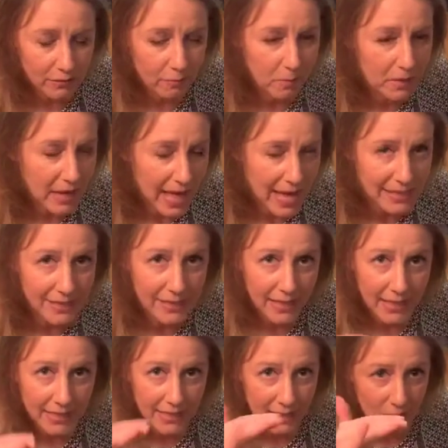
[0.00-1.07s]

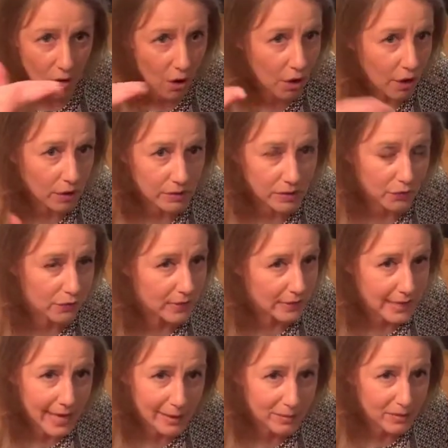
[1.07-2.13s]
plastics in all different
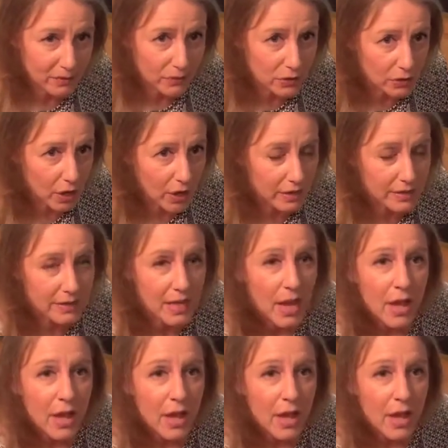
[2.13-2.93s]
types of salts,